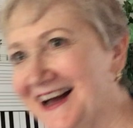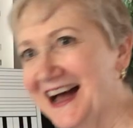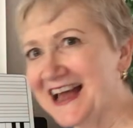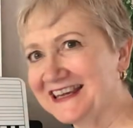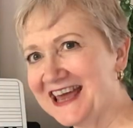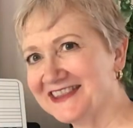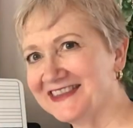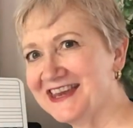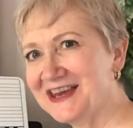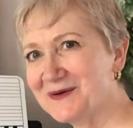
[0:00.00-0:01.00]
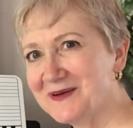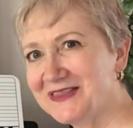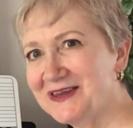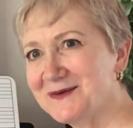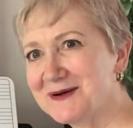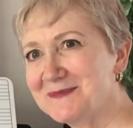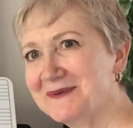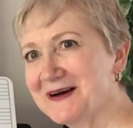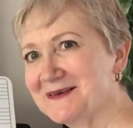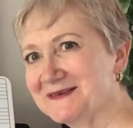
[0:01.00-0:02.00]
Hi, Kathy here with You
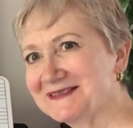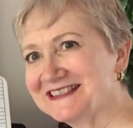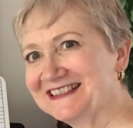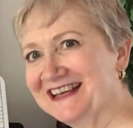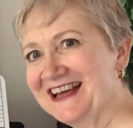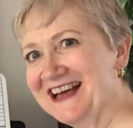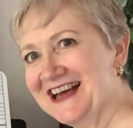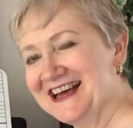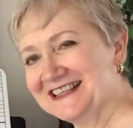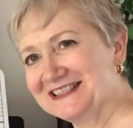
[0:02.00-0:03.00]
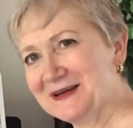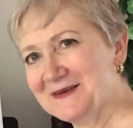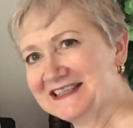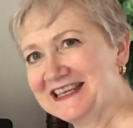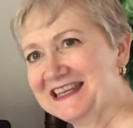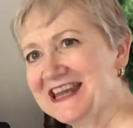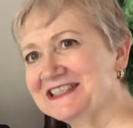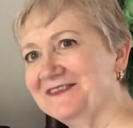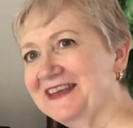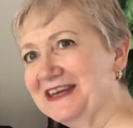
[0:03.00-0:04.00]
Compose. So in today's
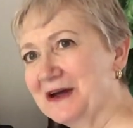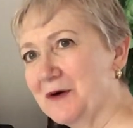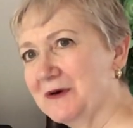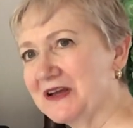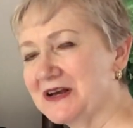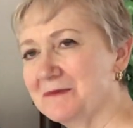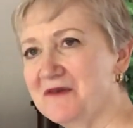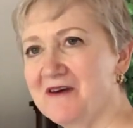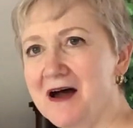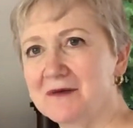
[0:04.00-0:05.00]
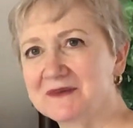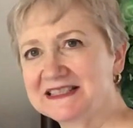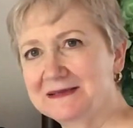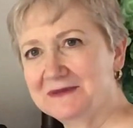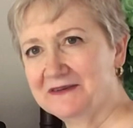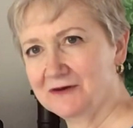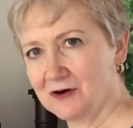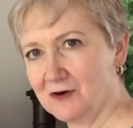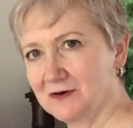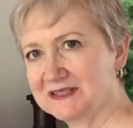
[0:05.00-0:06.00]
video, we're going to move on with some different
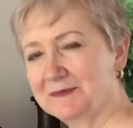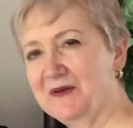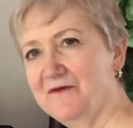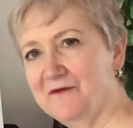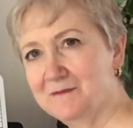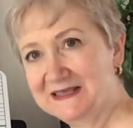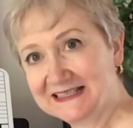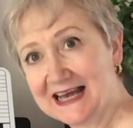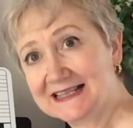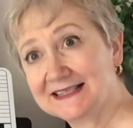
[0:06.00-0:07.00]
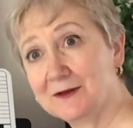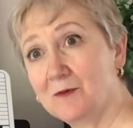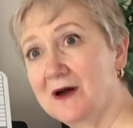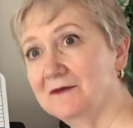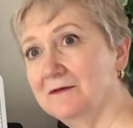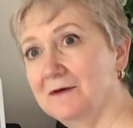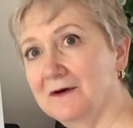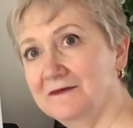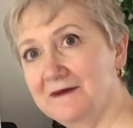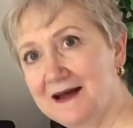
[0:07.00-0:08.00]
chords besides the 1,
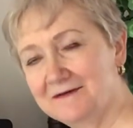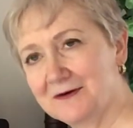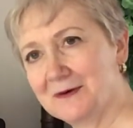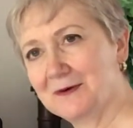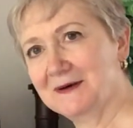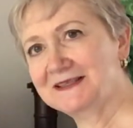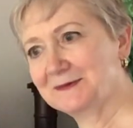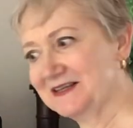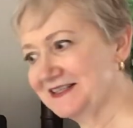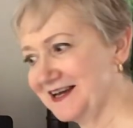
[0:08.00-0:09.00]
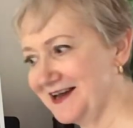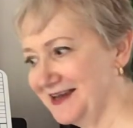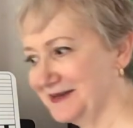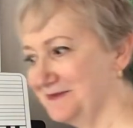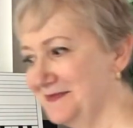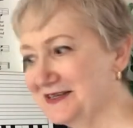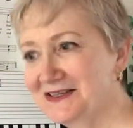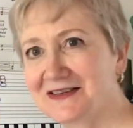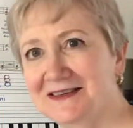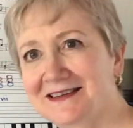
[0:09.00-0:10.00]
4, 5 chords, which I had
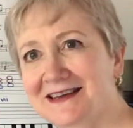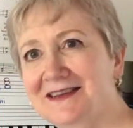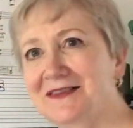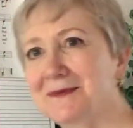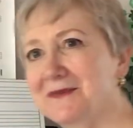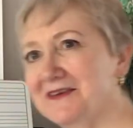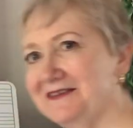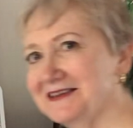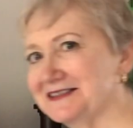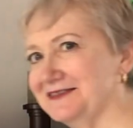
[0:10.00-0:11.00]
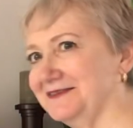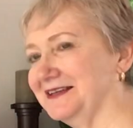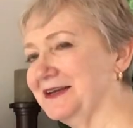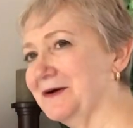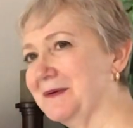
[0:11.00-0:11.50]
mentioned in the previous video.